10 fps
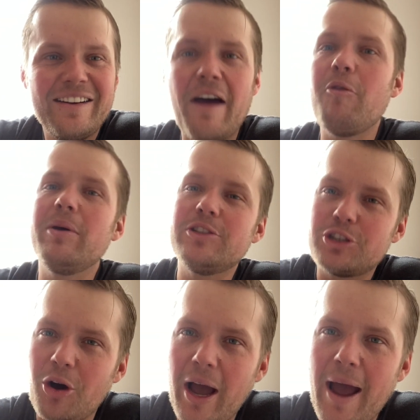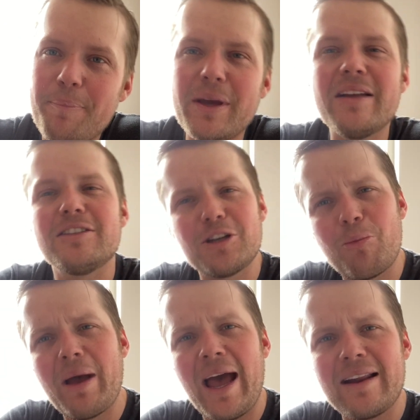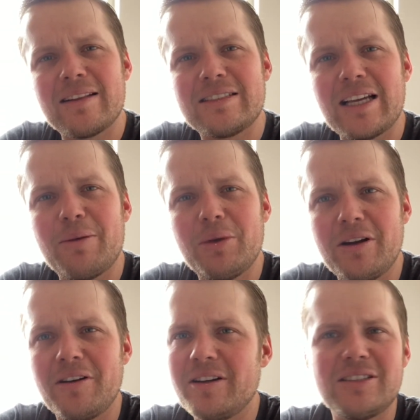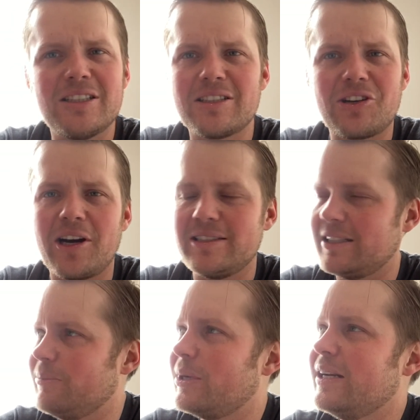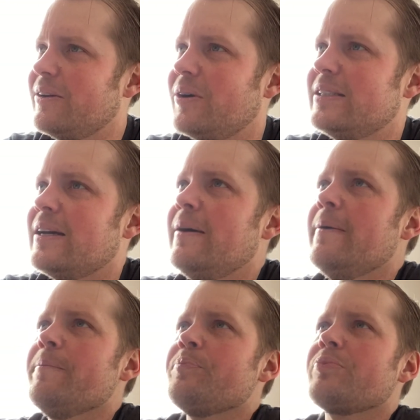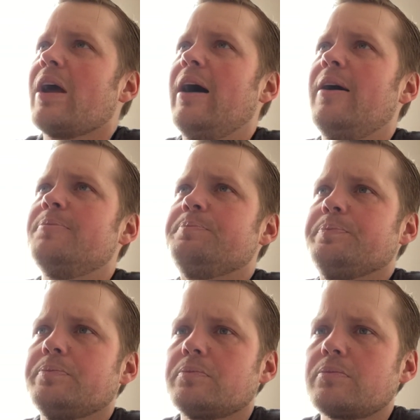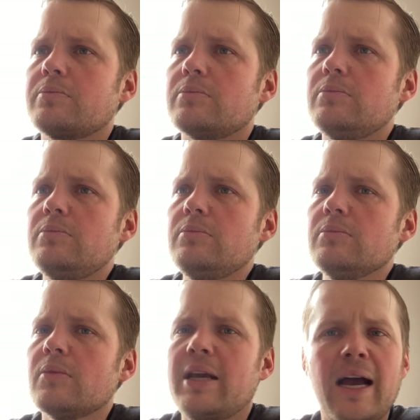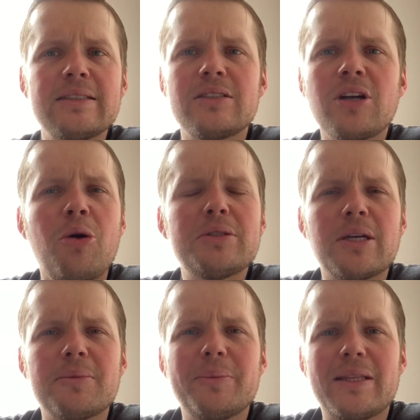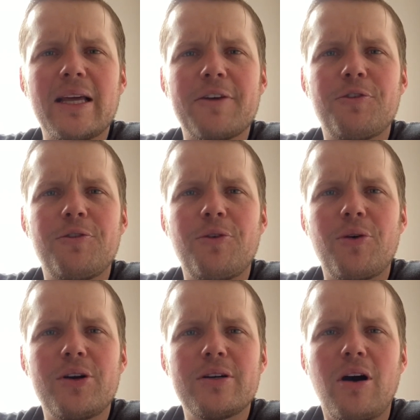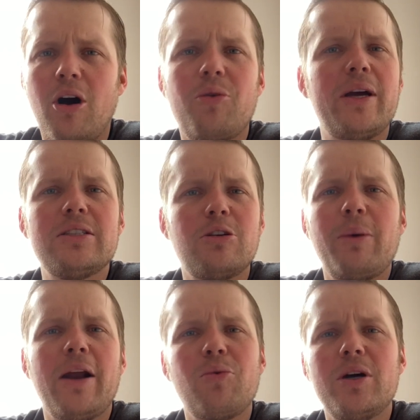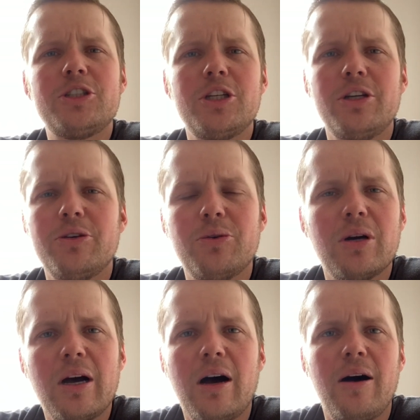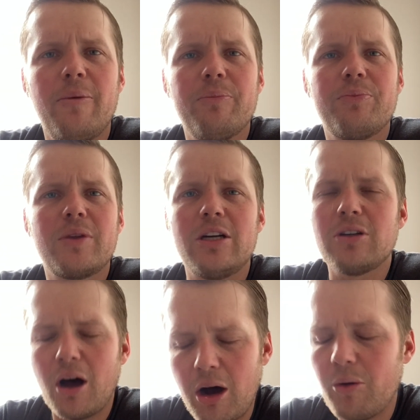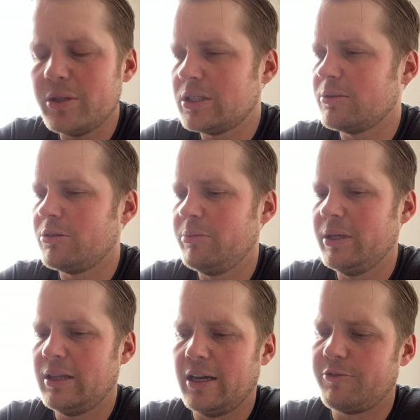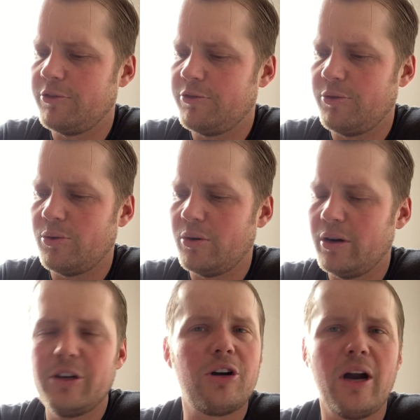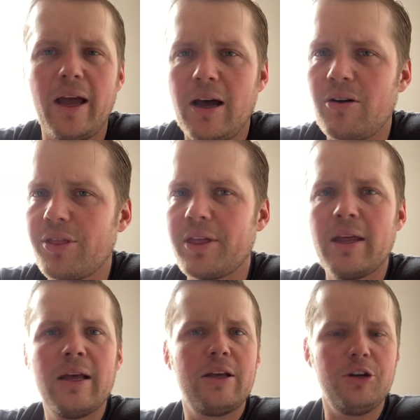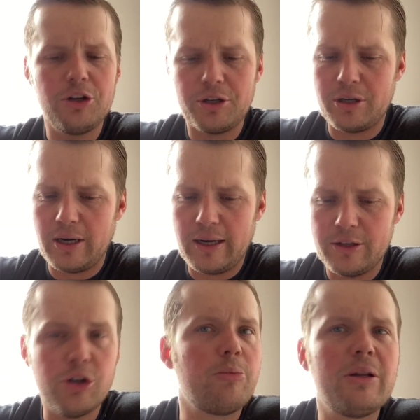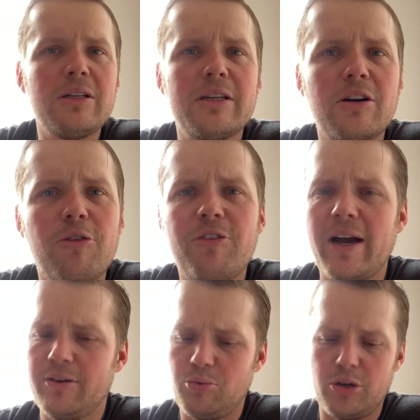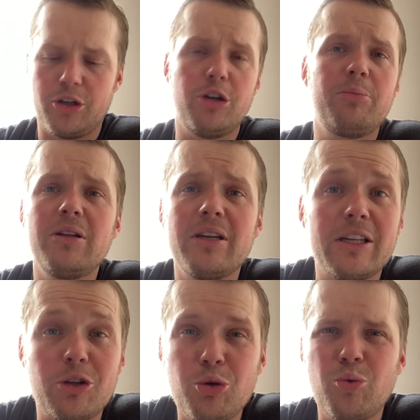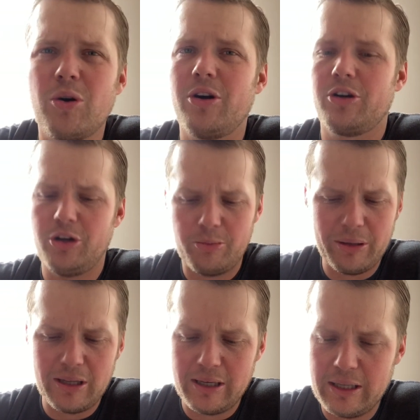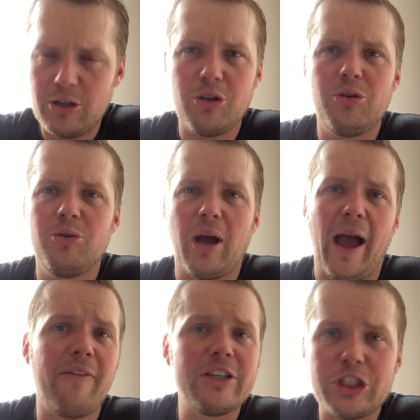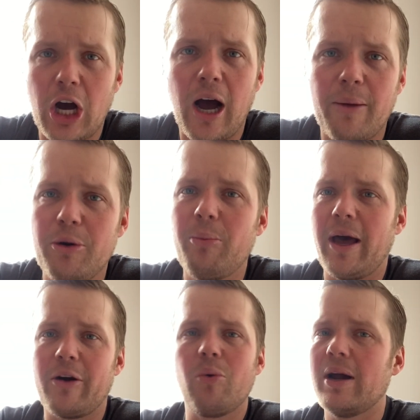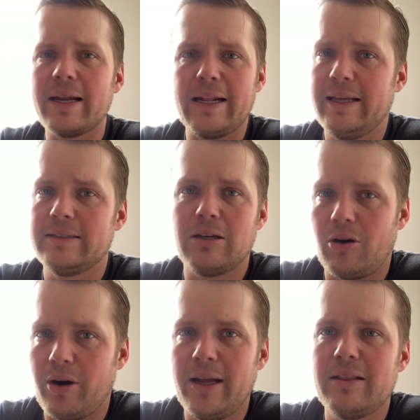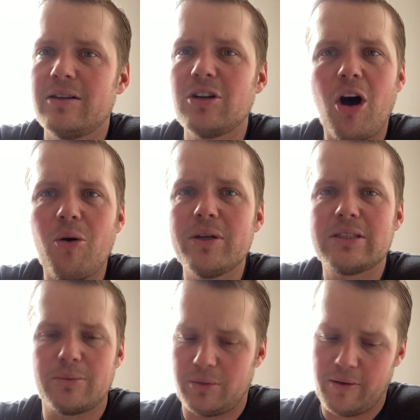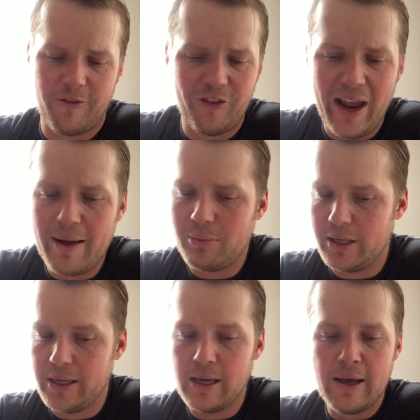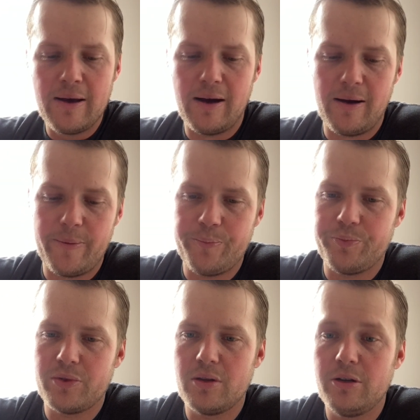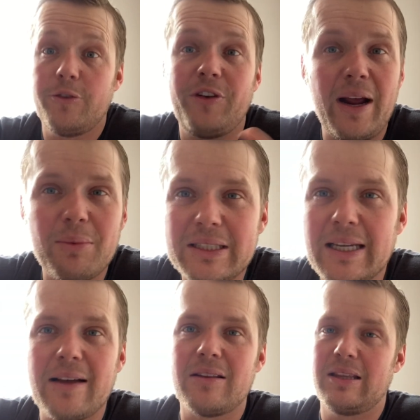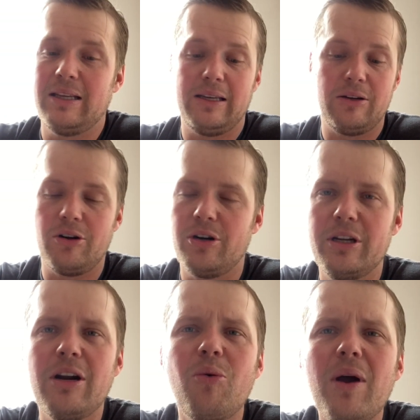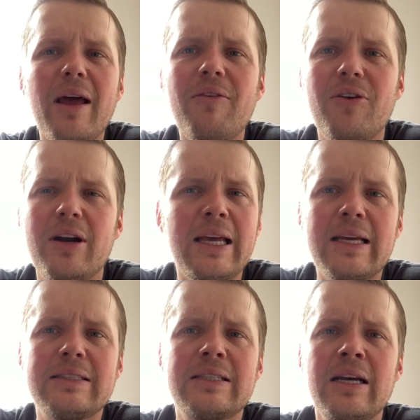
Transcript: Never been so happy and so mad at the same year. It's just crazy. But anyways, um, guys, there's always something to be thankful for. Always, no matter what you do, um, there's always something to be thankful for. Your health, your uh, your ability to go find work, your ability to work, your ability to have a job, no matter what it is. All right, there's always something. Family, um, your family's healthy, or you know whatever it is,